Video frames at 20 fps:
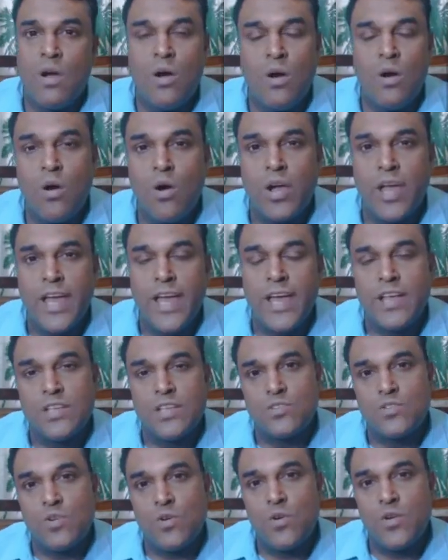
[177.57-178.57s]
Okay,
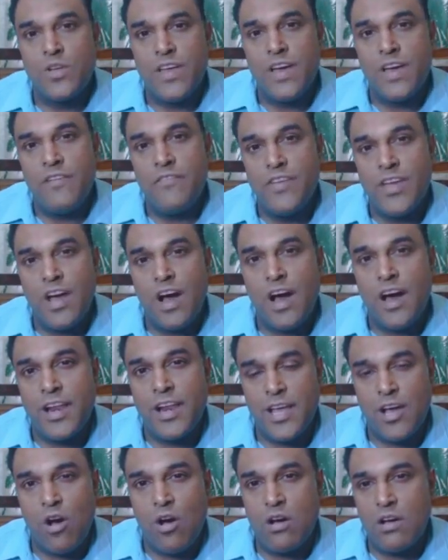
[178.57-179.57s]
so here we
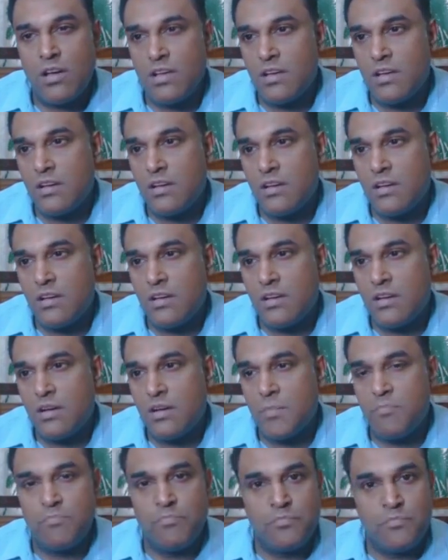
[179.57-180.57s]
are
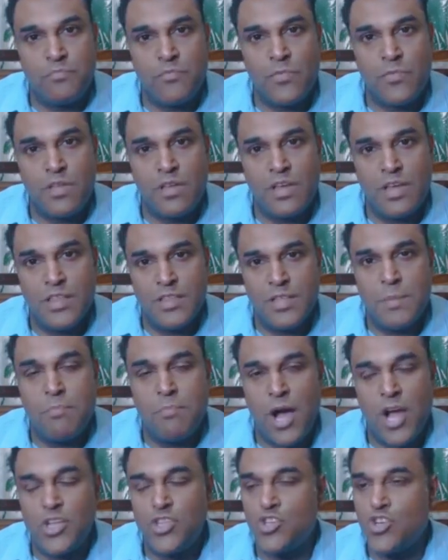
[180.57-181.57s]
um, in the
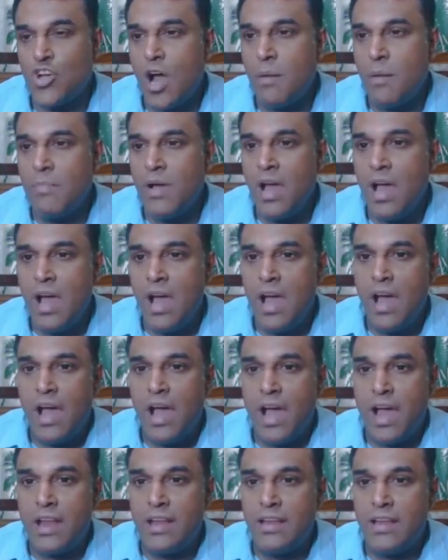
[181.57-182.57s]
PyCharm
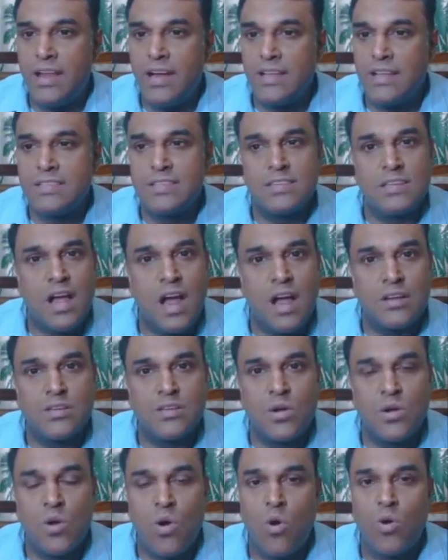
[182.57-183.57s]
and let us
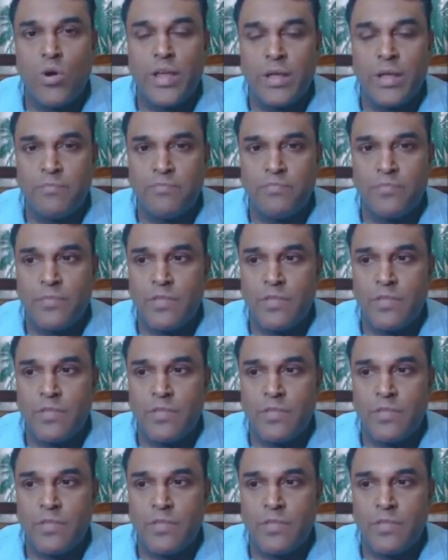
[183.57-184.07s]
start coding.